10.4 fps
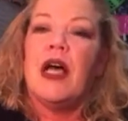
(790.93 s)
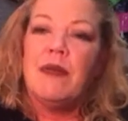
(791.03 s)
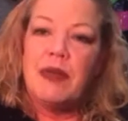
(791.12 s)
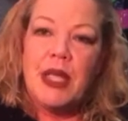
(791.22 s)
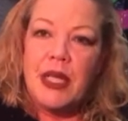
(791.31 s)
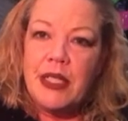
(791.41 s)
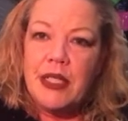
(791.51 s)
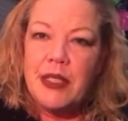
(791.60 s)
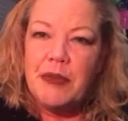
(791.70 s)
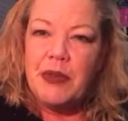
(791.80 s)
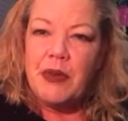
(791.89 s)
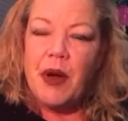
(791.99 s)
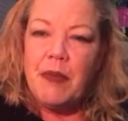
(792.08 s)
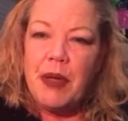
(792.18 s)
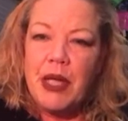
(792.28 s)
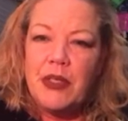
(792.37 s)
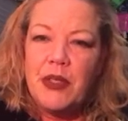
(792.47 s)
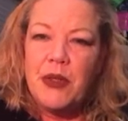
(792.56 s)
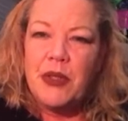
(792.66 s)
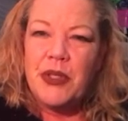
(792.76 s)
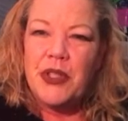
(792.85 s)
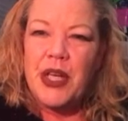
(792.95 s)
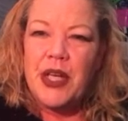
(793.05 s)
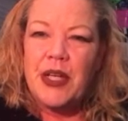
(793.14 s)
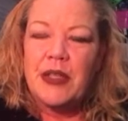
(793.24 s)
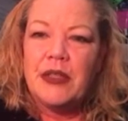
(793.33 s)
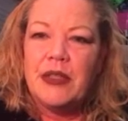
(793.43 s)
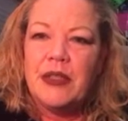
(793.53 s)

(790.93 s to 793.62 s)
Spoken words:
I would like to subscribe back to your channel,